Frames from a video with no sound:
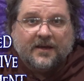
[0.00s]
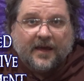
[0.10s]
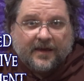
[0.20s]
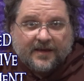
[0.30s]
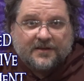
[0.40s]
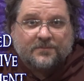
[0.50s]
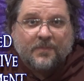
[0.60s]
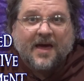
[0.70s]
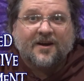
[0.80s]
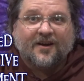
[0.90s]
it gets
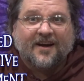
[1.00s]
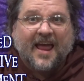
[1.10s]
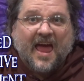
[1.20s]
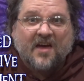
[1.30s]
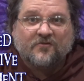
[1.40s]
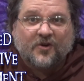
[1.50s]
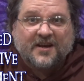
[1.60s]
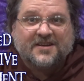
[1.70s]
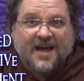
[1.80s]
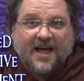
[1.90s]
better every
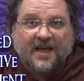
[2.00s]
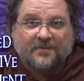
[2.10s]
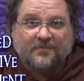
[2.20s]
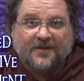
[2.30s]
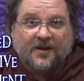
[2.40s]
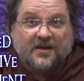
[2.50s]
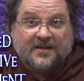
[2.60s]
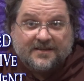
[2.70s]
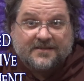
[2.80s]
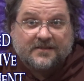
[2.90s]
time.
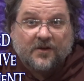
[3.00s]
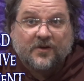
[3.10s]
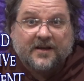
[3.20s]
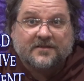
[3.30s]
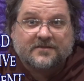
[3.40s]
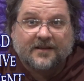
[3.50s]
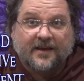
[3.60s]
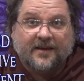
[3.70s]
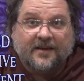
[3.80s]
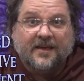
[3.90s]

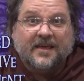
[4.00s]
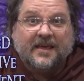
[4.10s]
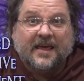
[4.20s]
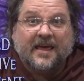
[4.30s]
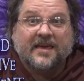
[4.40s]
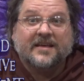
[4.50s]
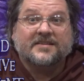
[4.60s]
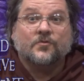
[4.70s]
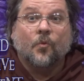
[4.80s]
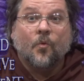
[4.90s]
Seriously. It
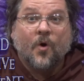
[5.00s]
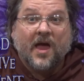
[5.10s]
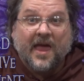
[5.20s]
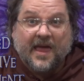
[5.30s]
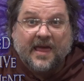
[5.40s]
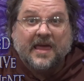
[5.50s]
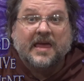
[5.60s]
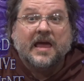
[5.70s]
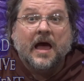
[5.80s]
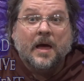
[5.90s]
gets
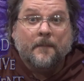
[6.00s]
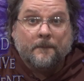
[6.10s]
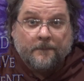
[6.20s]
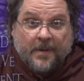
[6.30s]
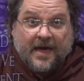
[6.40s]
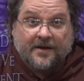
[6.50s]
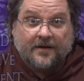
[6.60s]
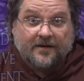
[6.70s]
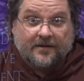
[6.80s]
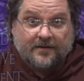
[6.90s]
way better.